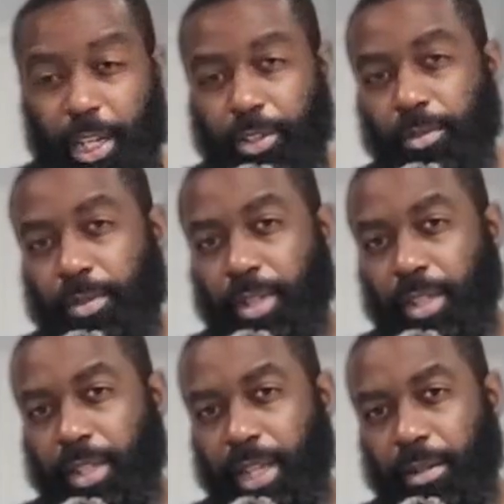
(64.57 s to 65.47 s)
I do
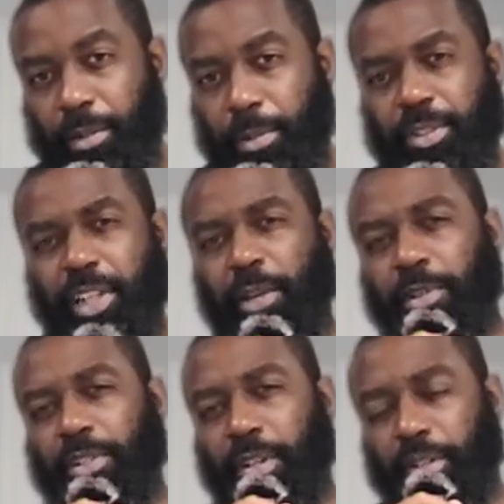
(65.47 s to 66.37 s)
think that much like we
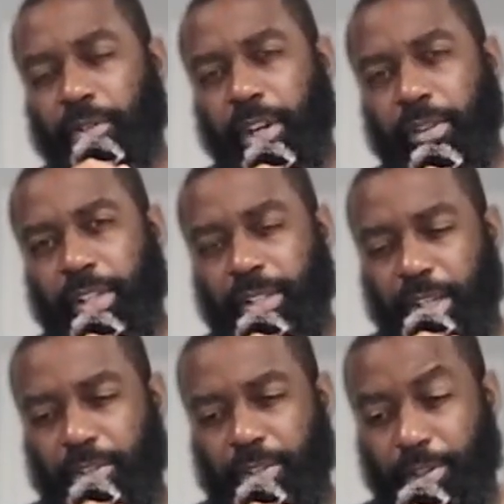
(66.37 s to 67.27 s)
saw the Great
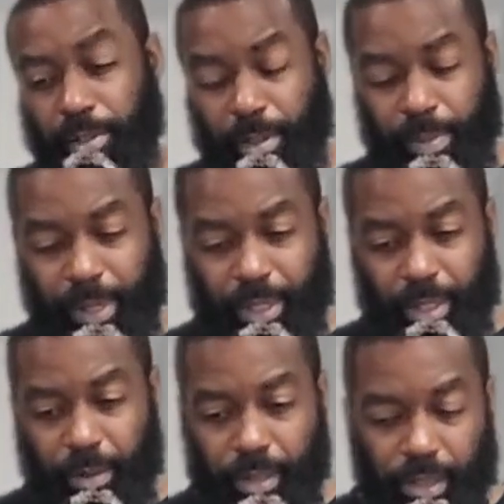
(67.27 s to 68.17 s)
Resignation during the
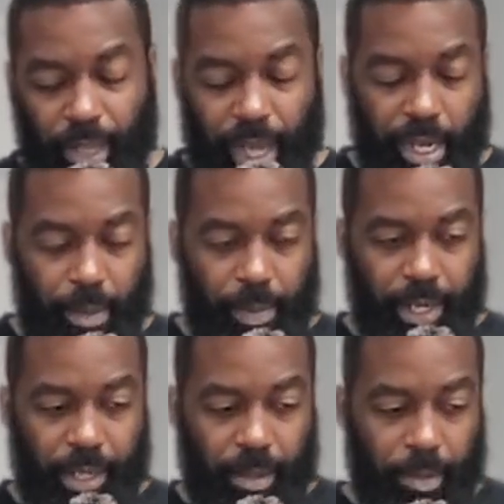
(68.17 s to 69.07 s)
pandemic, the height of the
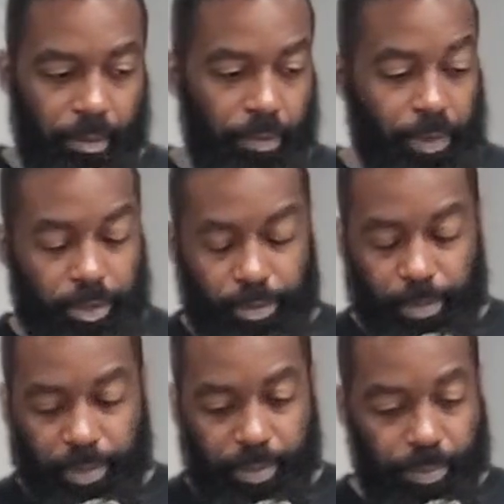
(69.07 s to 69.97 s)
pandemic, where folks
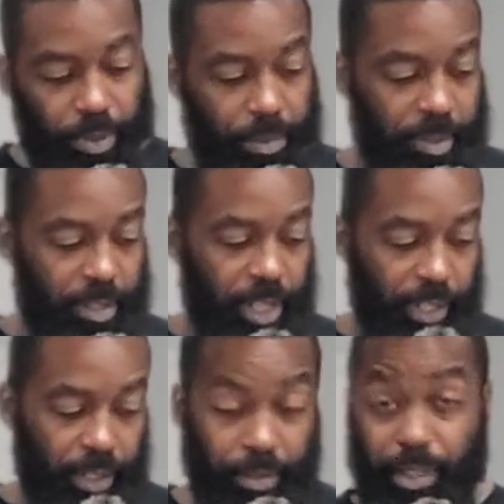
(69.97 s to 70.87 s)
were pretty much saying
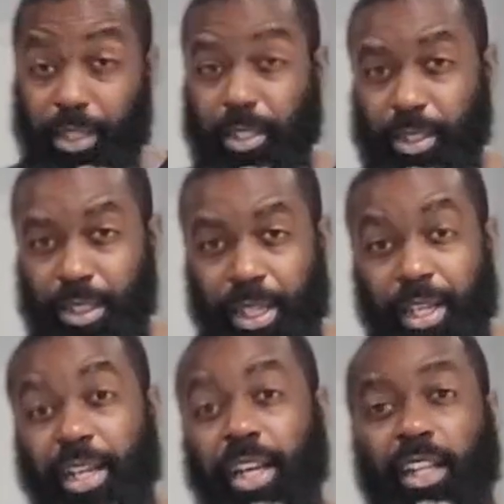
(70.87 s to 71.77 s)
that they're done
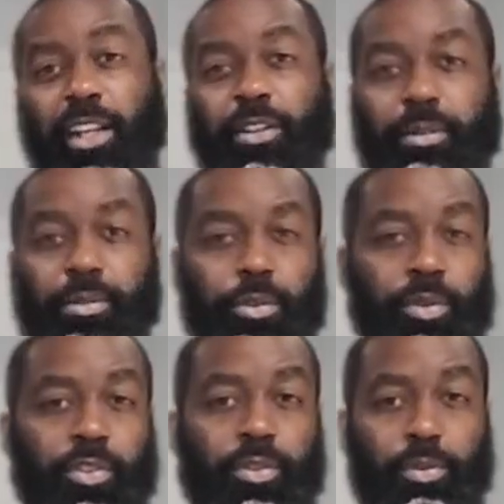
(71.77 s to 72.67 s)
and they are
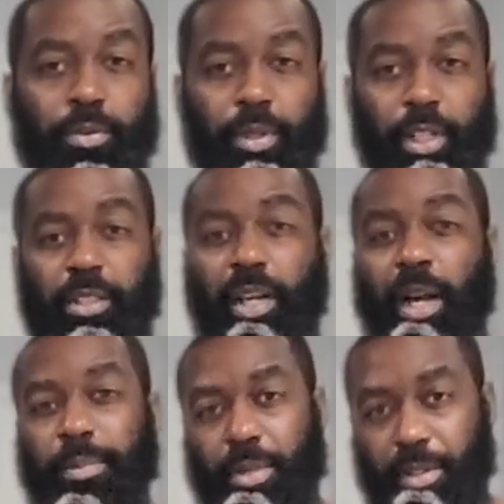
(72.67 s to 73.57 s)
going to
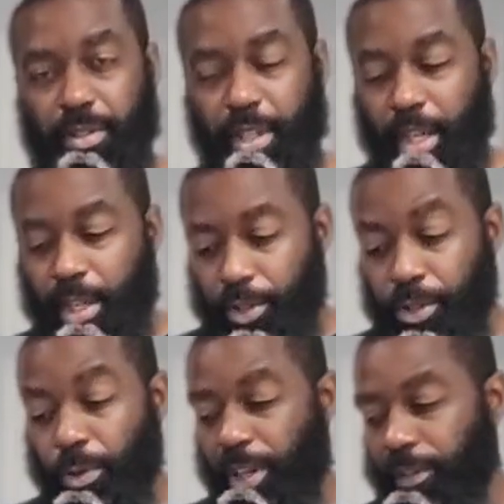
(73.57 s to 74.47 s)
adopt this
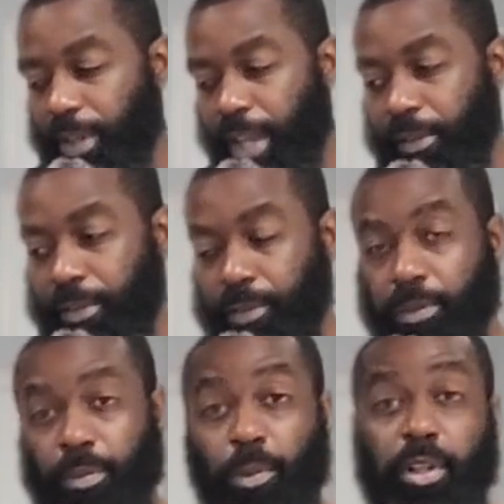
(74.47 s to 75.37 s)
new way of life
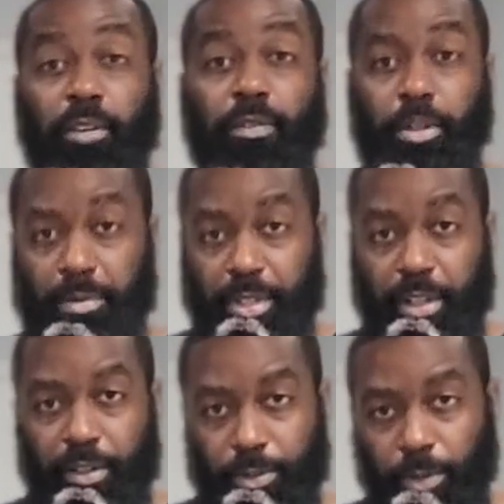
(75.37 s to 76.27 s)
of working for
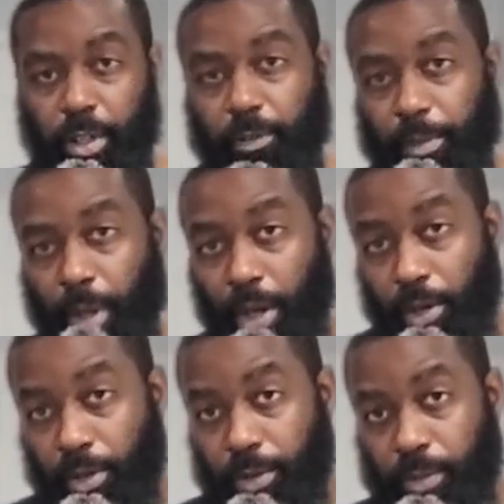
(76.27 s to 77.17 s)
themselves and working from
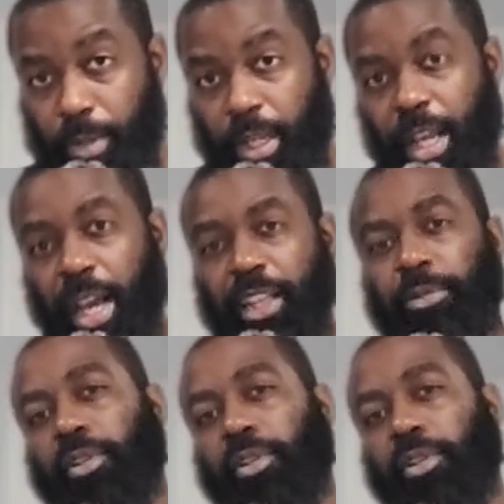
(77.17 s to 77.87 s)
home, I think we're